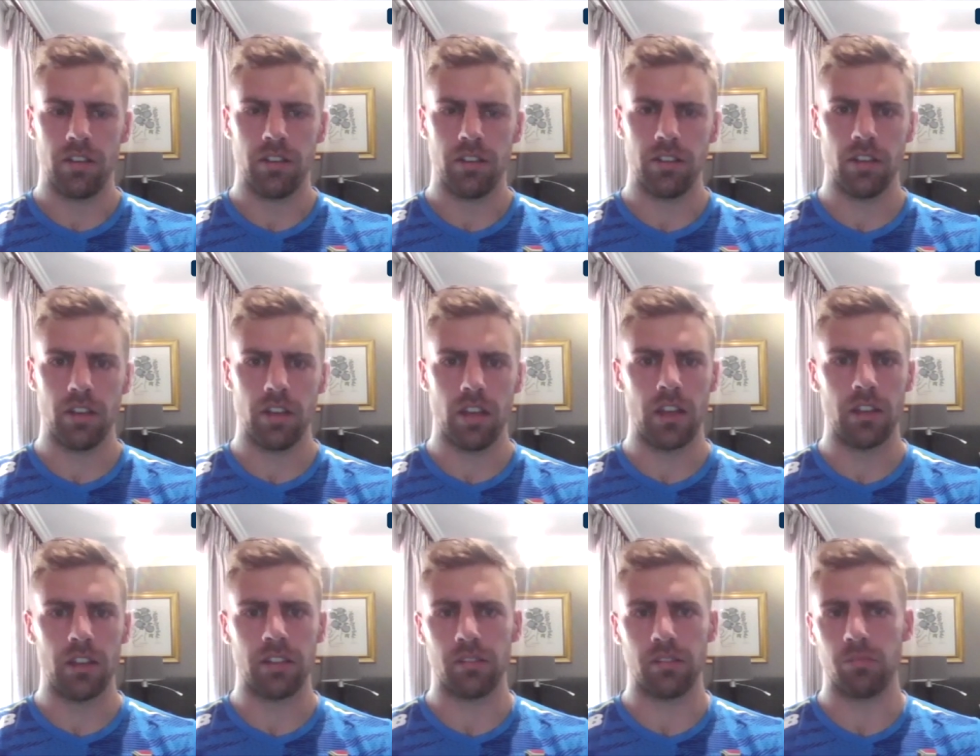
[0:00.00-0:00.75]

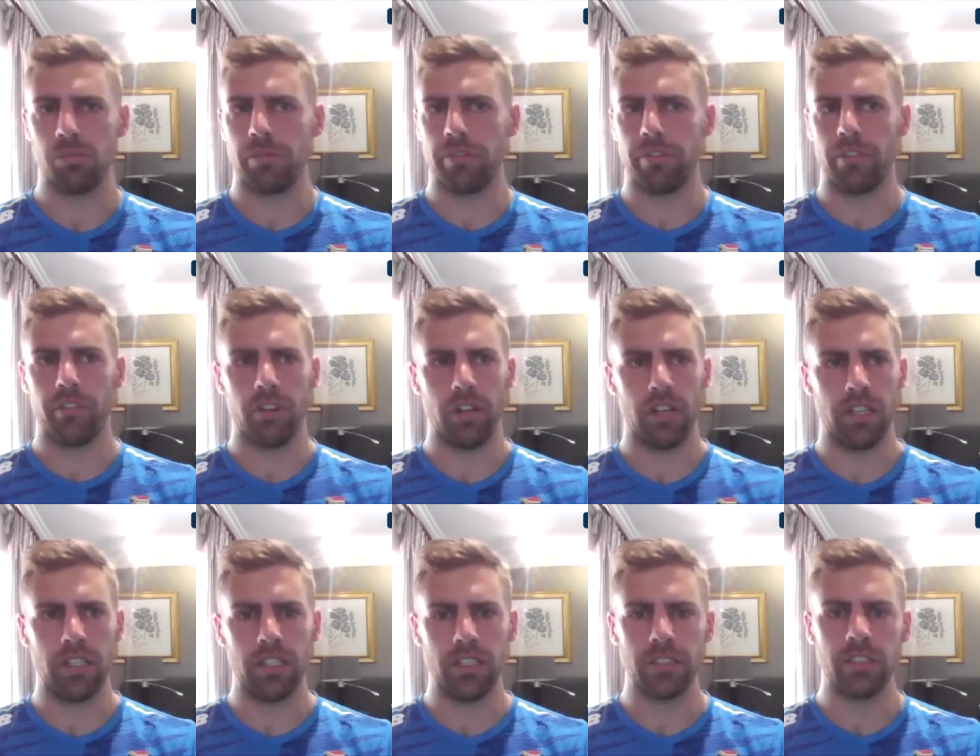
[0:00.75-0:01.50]
Yeah,
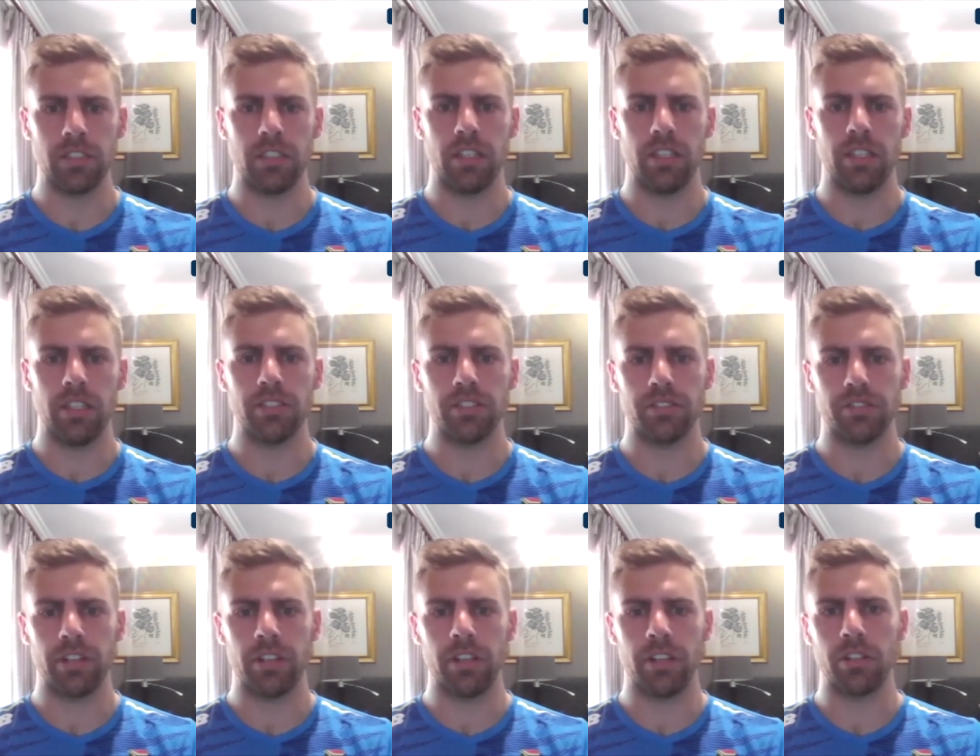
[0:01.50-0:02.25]
he's a
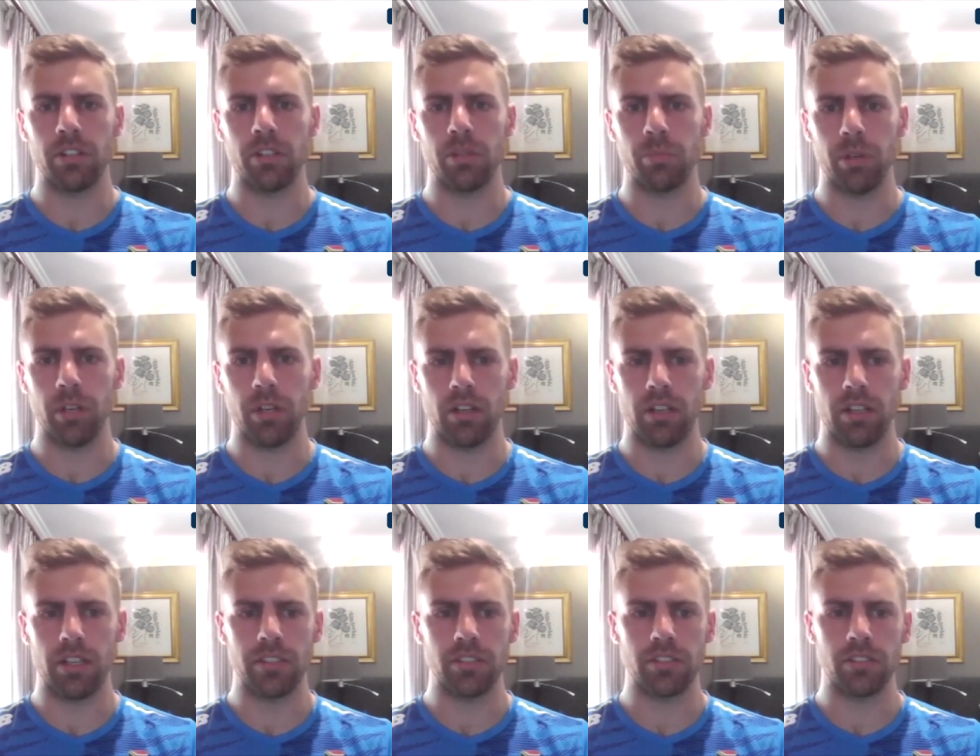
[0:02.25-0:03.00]
very good
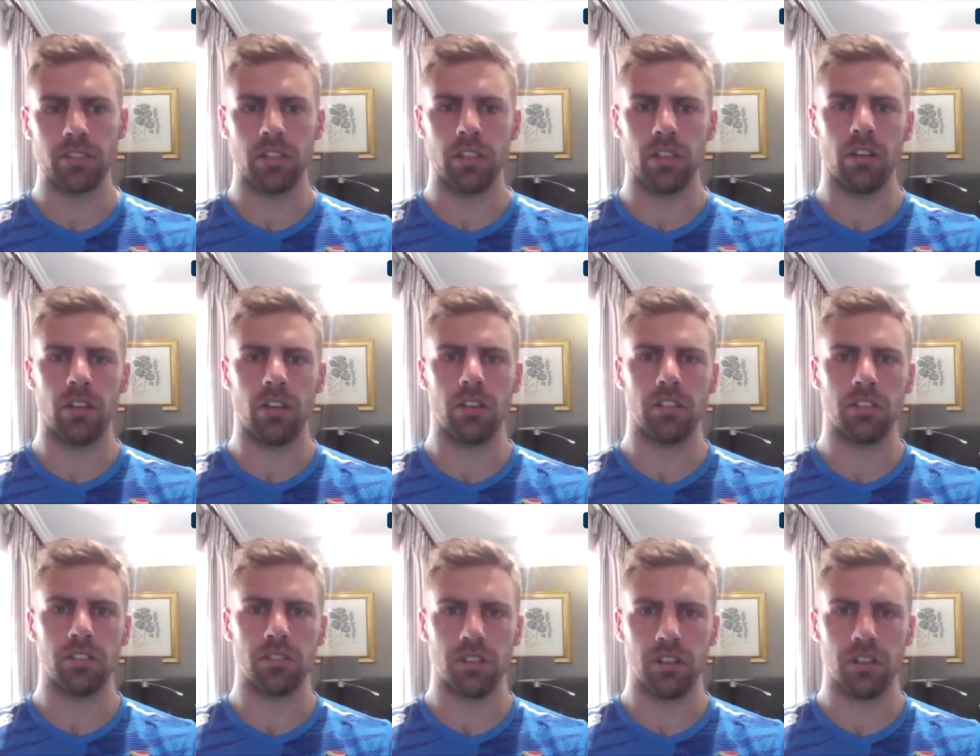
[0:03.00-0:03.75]
bowler. He's got a lot of
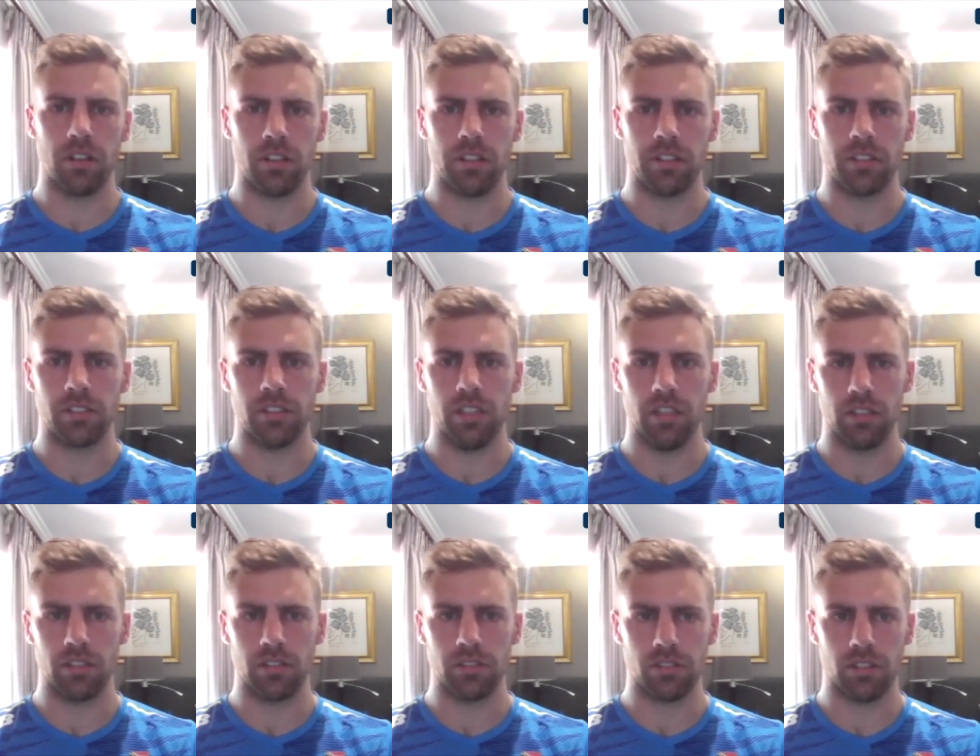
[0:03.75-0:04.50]
control and
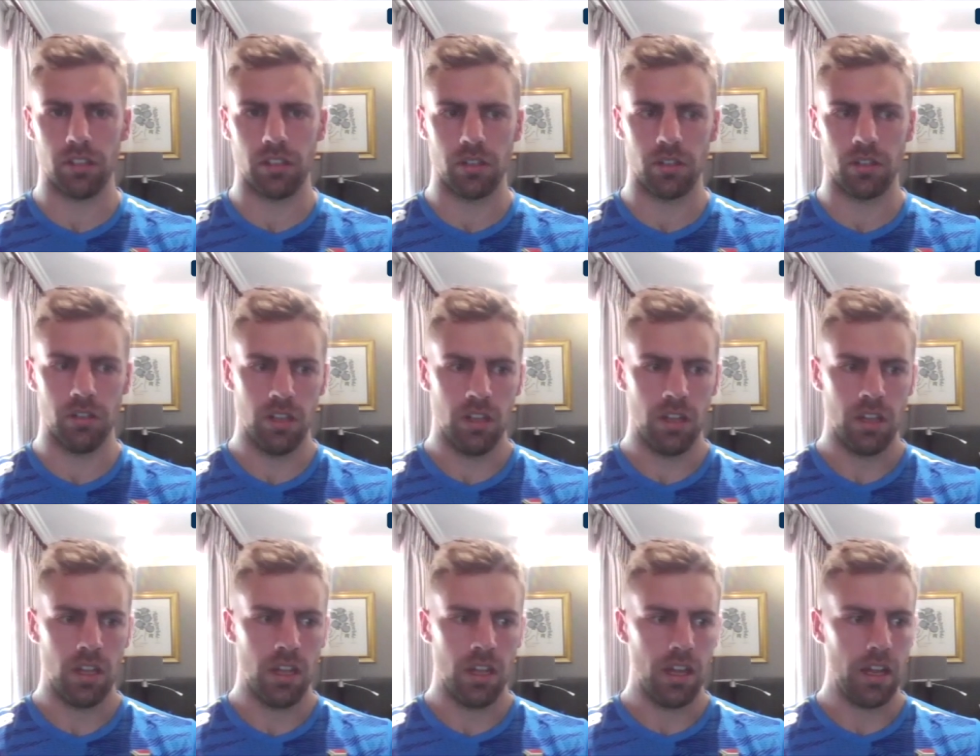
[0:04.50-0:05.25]
skill. So
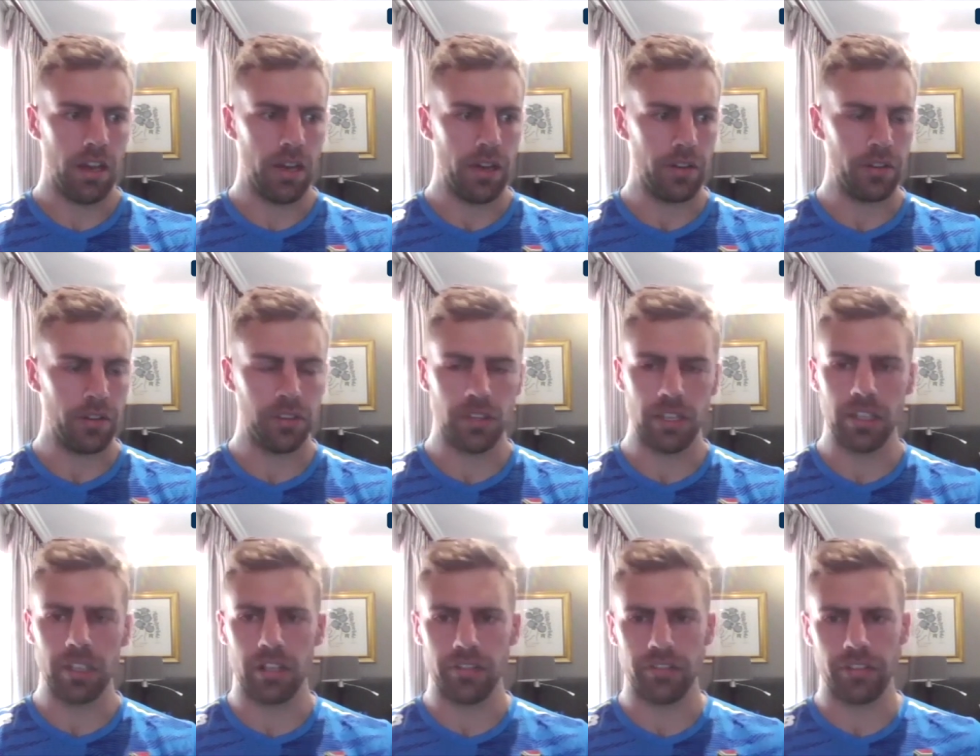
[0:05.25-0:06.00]
I don't
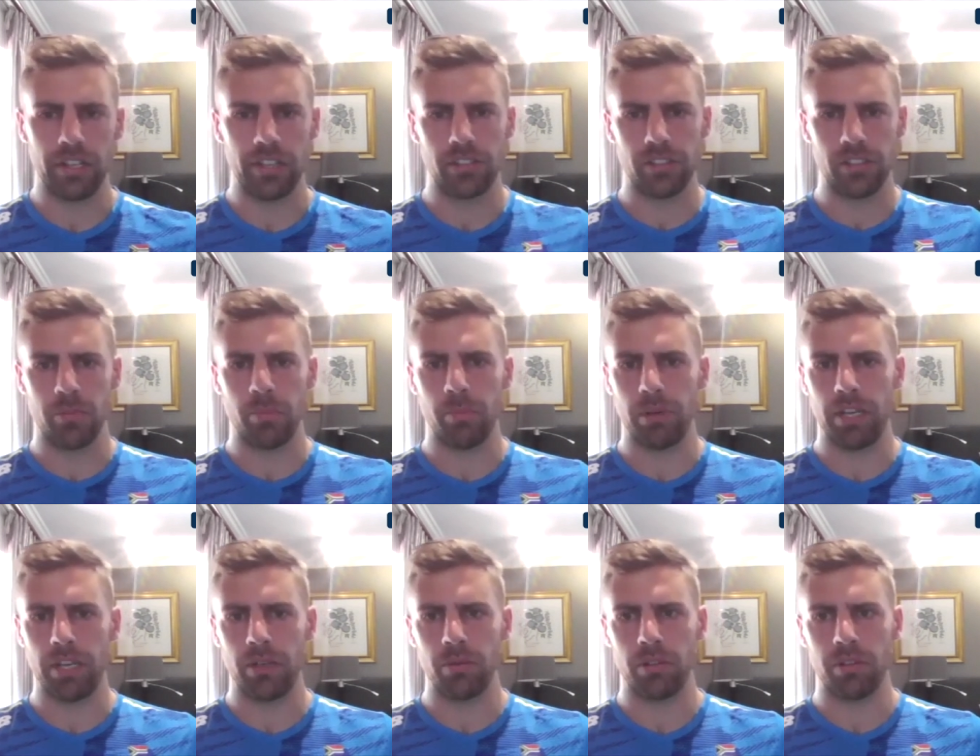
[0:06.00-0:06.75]
think I've actually
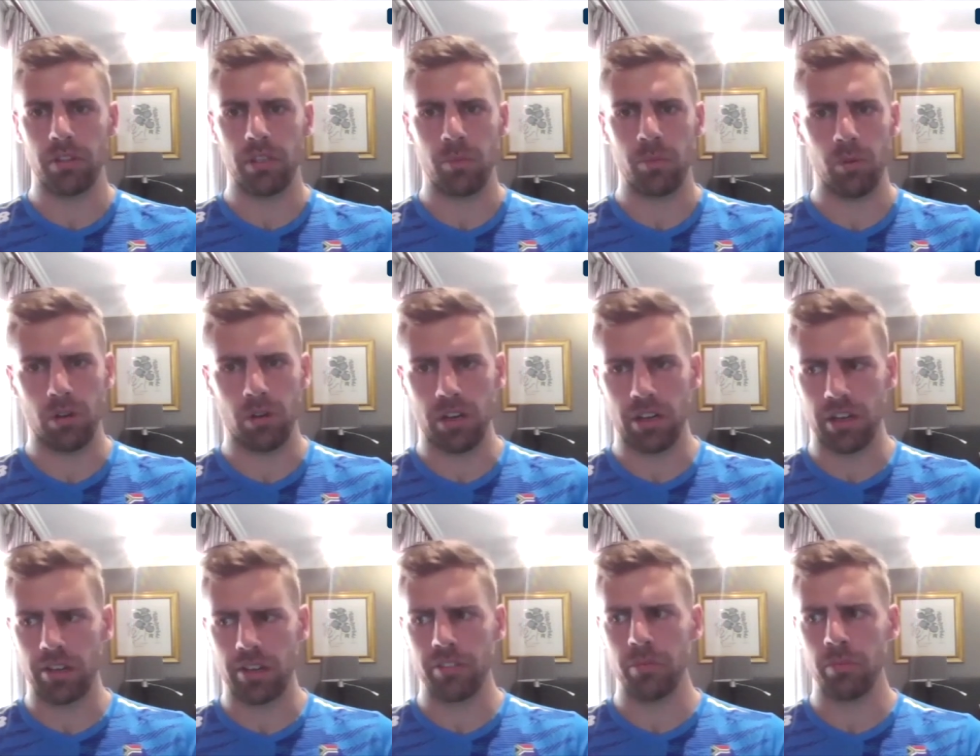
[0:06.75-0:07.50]
played with him, or
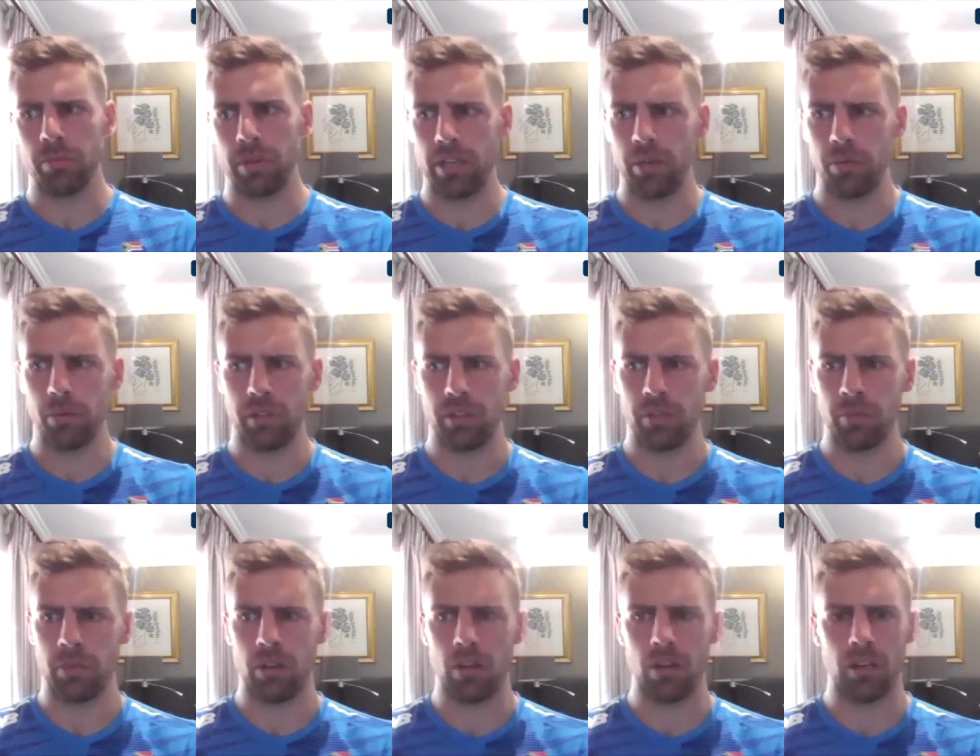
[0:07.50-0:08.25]
I haven't played with
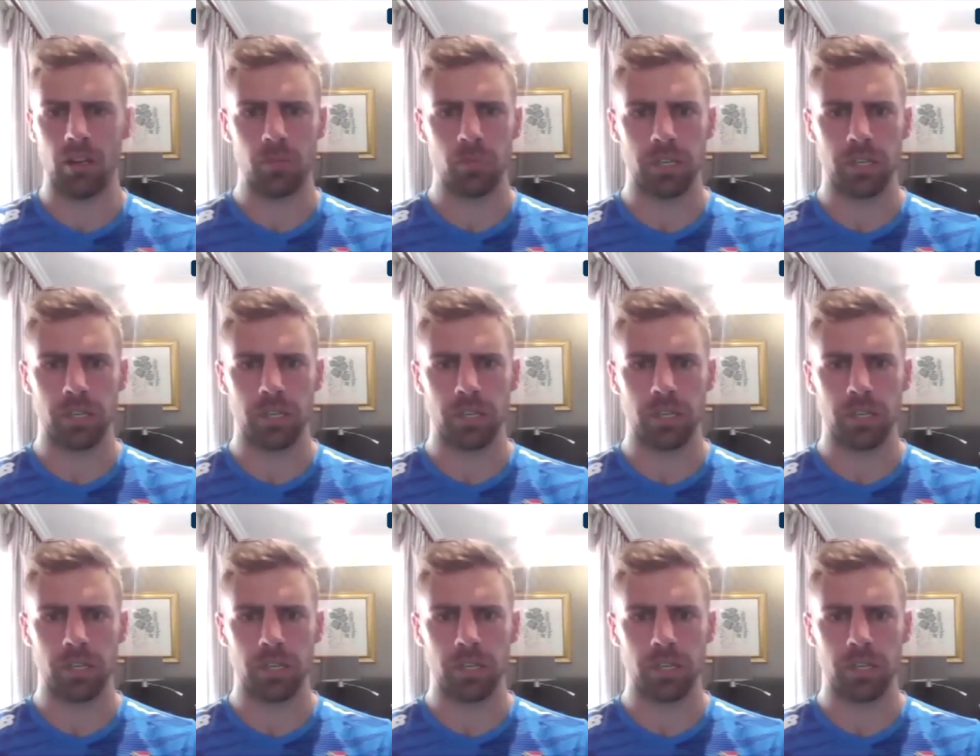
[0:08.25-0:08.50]
him a lot.